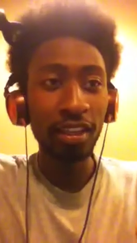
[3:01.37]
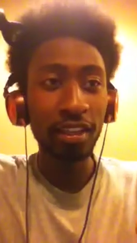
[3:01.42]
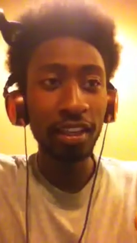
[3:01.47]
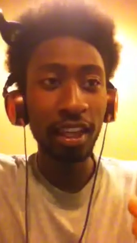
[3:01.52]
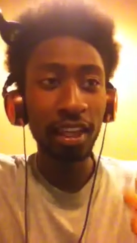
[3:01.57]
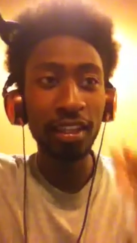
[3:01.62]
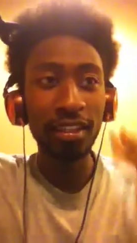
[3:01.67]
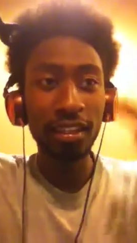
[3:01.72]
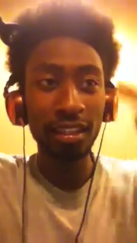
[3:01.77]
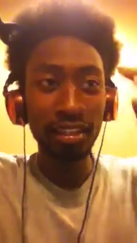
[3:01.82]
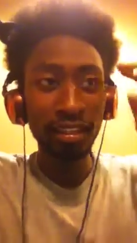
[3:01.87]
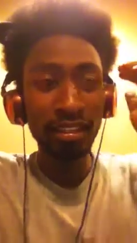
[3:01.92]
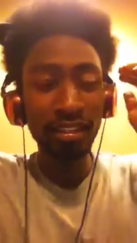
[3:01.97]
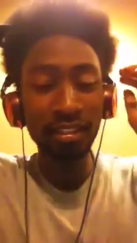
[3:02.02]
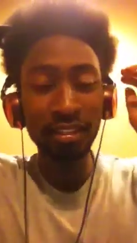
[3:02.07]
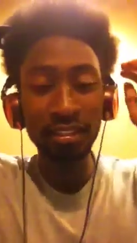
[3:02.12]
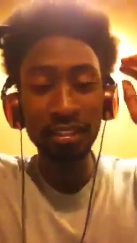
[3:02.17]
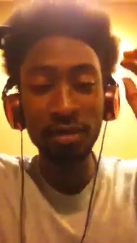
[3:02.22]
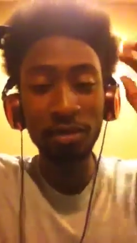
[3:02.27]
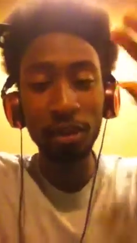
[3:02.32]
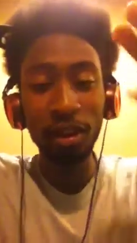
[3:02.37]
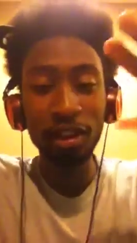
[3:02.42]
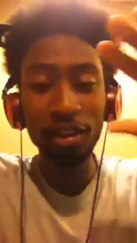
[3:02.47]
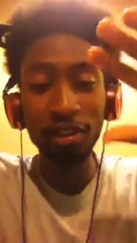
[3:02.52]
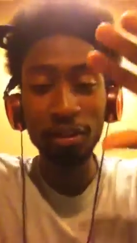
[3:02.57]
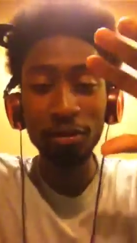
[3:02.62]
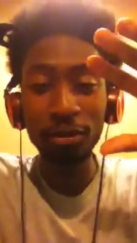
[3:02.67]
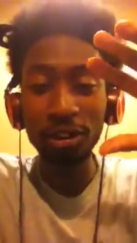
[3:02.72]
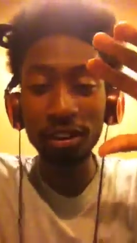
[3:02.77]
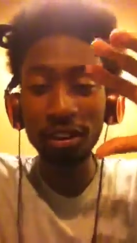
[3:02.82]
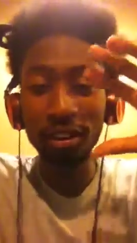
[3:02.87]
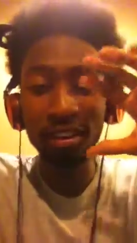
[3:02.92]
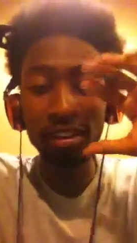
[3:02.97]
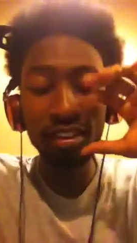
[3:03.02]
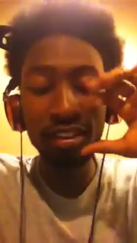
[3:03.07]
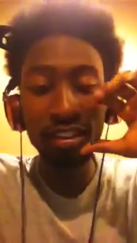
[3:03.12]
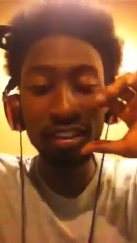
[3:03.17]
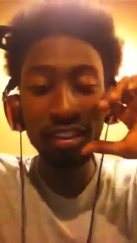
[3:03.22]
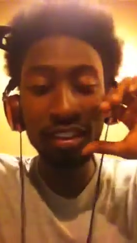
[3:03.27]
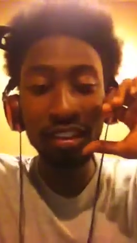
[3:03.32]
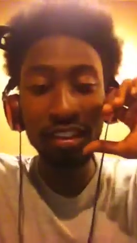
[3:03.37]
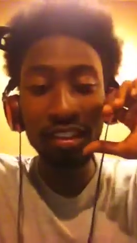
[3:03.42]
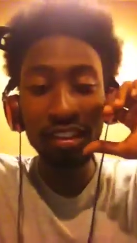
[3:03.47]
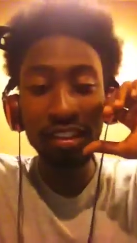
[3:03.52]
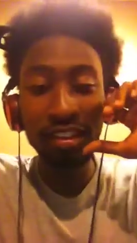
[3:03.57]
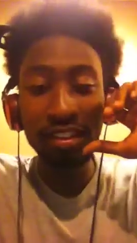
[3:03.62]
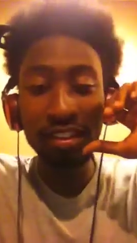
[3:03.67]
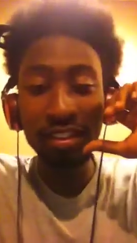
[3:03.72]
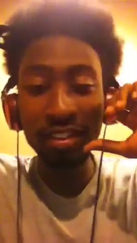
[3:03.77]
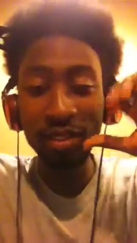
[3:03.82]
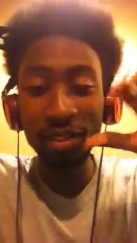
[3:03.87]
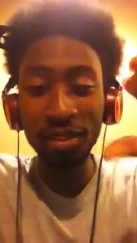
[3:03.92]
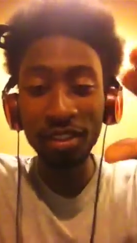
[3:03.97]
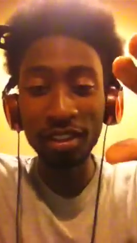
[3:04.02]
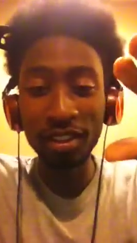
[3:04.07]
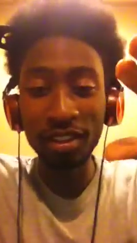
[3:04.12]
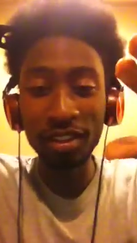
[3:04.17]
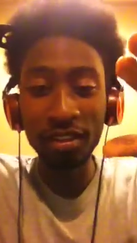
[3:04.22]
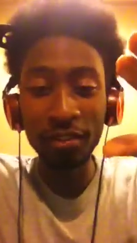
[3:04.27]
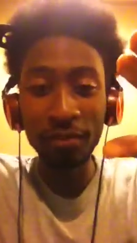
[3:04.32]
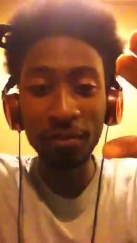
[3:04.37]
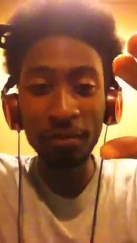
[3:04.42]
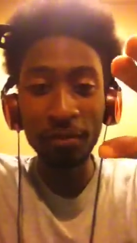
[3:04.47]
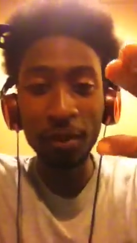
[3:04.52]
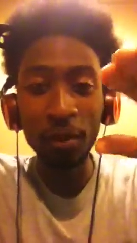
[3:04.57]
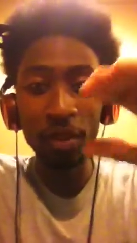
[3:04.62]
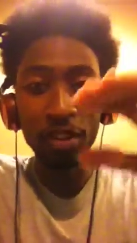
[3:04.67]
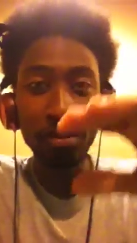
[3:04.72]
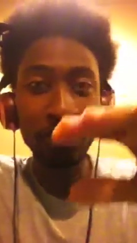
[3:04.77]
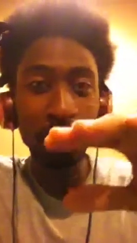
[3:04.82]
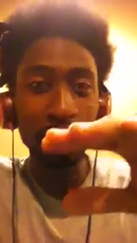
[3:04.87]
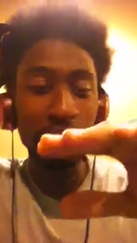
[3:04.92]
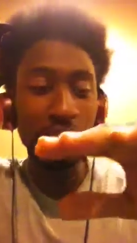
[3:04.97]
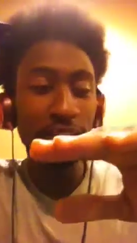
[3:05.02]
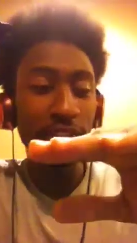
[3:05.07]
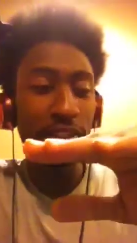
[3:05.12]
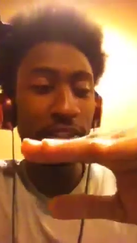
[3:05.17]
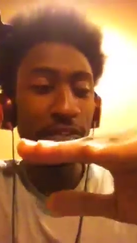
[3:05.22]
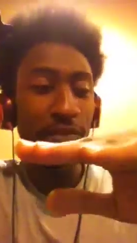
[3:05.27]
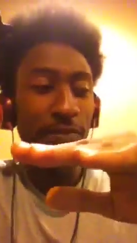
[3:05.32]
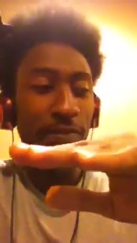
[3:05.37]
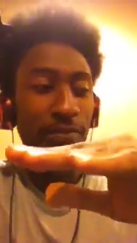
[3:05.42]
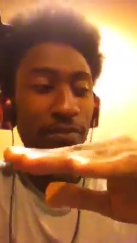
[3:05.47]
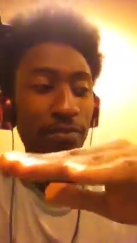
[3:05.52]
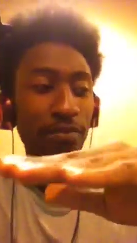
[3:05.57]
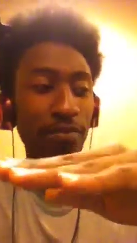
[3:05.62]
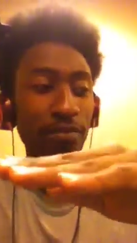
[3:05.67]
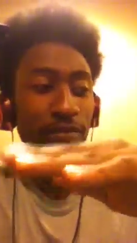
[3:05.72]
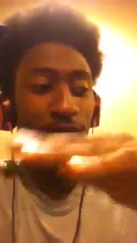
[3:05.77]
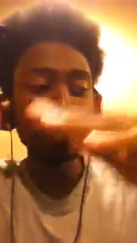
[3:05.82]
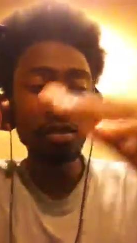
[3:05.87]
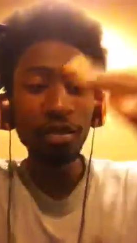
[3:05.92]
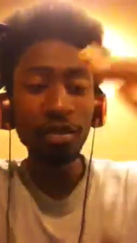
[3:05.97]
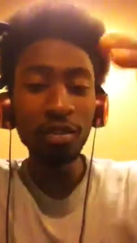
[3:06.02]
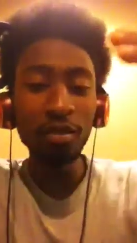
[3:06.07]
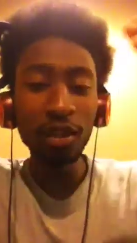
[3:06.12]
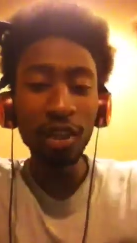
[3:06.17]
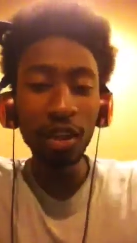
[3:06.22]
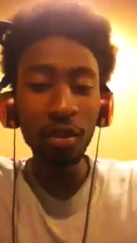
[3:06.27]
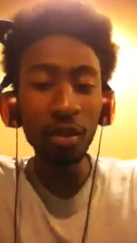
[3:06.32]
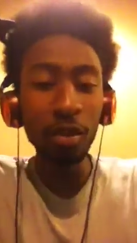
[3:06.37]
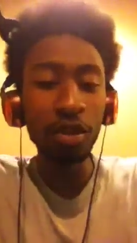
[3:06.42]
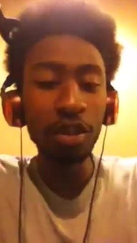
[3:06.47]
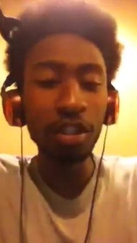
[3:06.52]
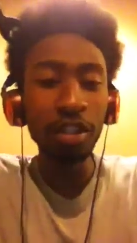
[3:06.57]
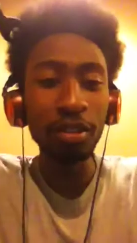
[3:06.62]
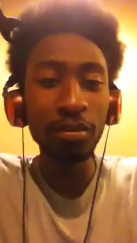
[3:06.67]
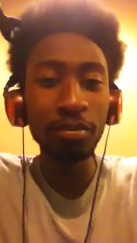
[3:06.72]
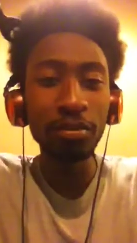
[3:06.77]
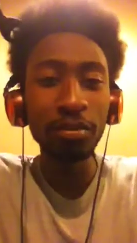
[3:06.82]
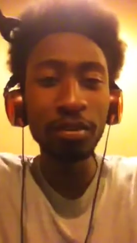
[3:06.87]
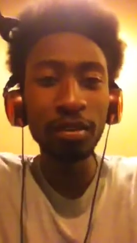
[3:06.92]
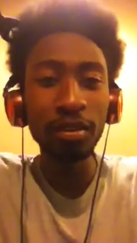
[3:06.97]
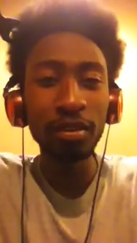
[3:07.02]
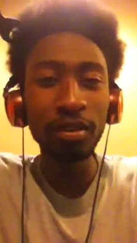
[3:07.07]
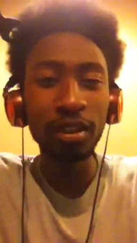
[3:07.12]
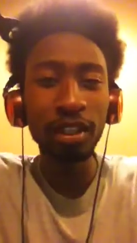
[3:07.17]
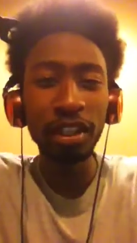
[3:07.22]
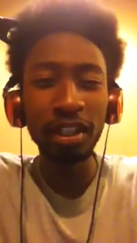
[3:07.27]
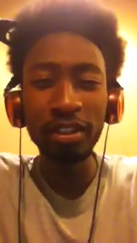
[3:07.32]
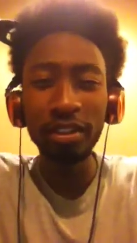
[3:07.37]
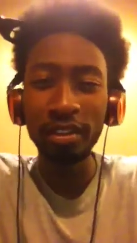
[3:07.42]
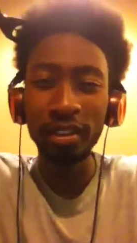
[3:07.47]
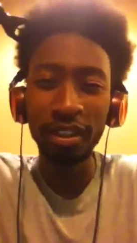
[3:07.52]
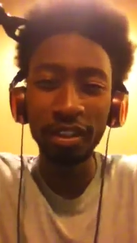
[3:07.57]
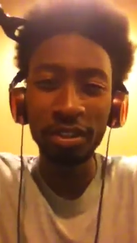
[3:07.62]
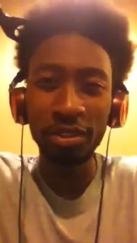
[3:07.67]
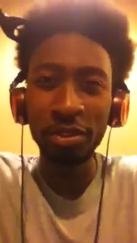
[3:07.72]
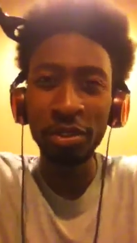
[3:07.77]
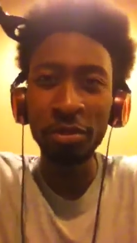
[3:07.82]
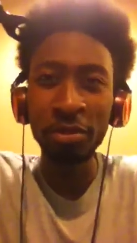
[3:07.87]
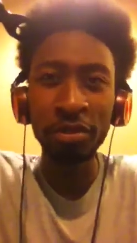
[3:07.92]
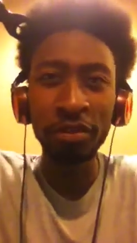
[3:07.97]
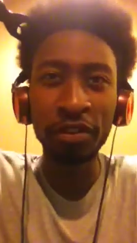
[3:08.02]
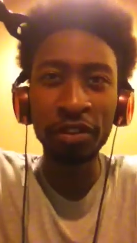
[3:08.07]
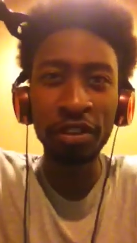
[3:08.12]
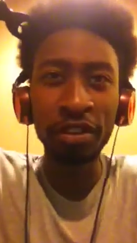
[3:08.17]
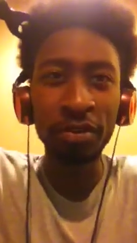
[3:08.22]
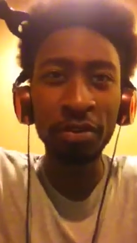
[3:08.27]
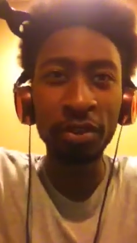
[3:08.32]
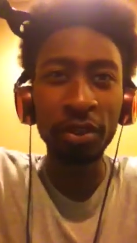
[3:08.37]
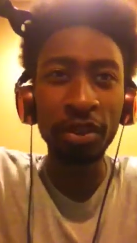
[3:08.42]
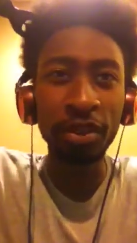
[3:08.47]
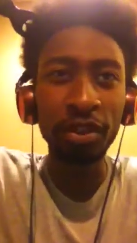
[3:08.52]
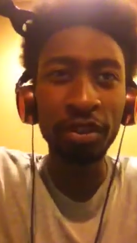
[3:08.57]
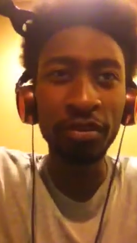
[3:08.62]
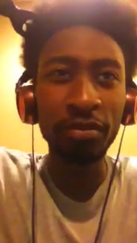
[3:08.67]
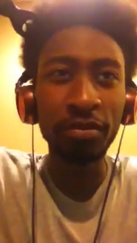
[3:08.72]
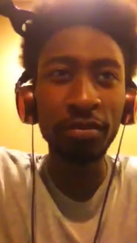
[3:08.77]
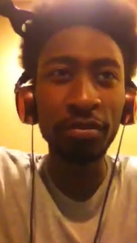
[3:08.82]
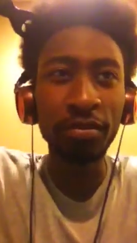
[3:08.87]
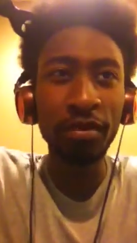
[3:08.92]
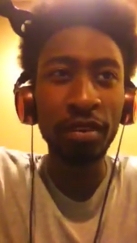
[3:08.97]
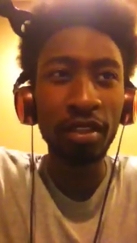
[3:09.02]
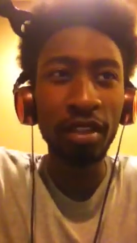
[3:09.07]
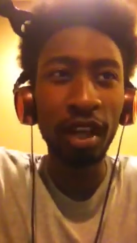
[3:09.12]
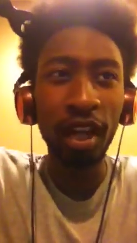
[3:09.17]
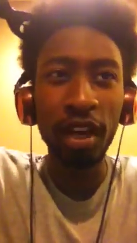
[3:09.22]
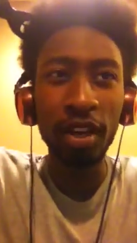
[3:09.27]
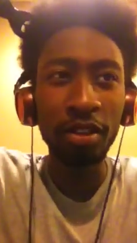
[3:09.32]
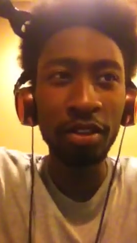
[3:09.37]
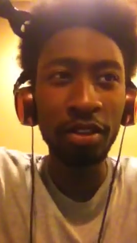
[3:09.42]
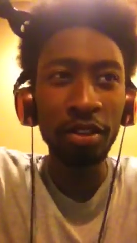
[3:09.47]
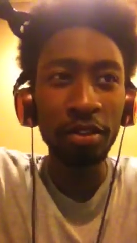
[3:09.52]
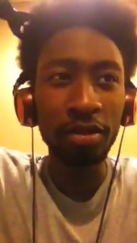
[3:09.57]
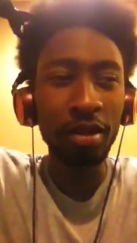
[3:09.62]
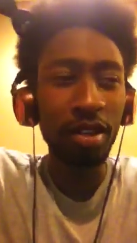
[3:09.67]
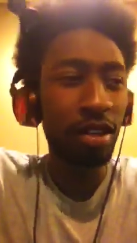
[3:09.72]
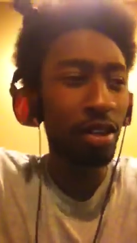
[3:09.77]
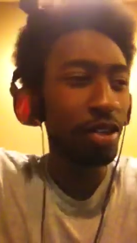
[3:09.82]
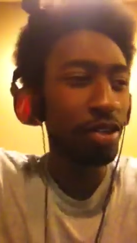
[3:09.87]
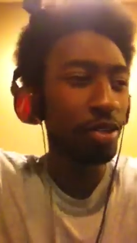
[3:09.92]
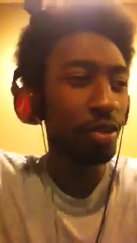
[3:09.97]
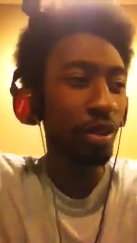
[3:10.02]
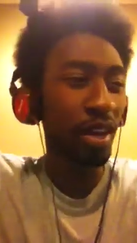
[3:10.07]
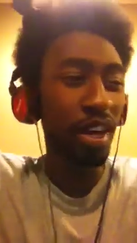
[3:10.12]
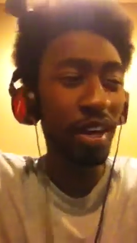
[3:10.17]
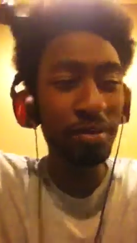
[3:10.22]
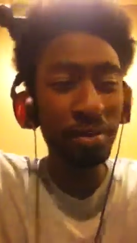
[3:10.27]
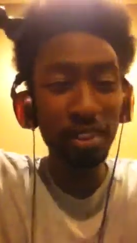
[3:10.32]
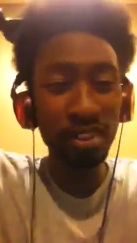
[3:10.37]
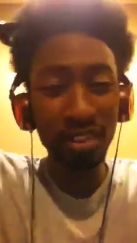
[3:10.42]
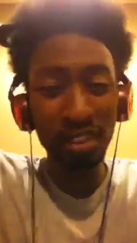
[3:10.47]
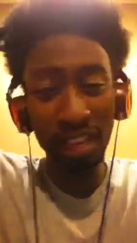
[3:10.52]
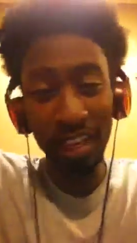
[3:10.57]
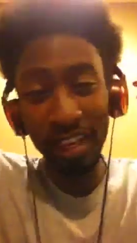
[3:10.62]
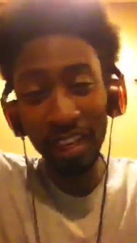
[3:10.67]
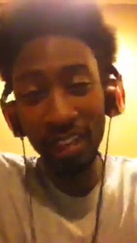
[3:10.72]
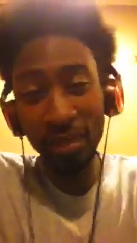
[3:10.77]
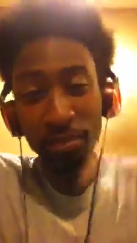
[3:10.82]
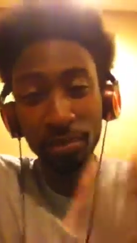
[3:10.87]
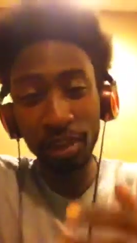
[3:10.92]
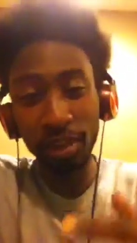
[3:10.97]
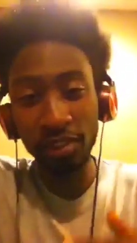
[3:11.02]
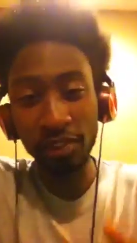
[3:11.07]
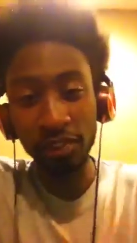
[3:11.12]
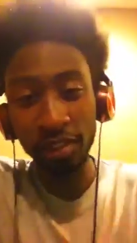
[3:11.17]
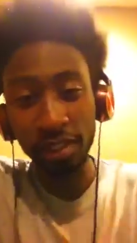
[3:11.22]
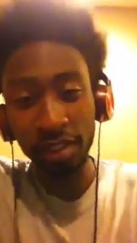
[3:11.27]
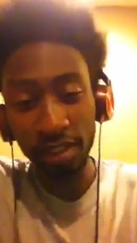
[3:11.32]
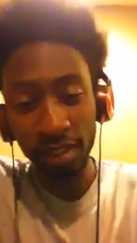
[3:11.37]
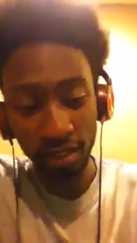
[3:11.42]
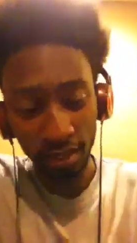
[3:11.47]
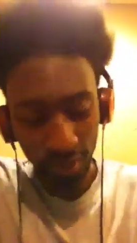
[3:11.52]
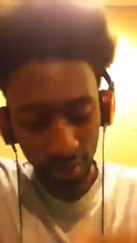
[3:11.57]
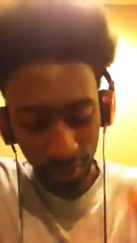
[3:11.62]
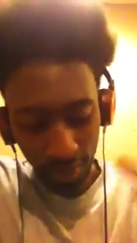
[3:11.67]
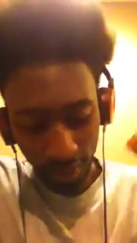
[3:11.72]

that has inspired me to do this was because when I woke up, internet's tripping for some reason. I don't know. So what happened is I ate breakfast,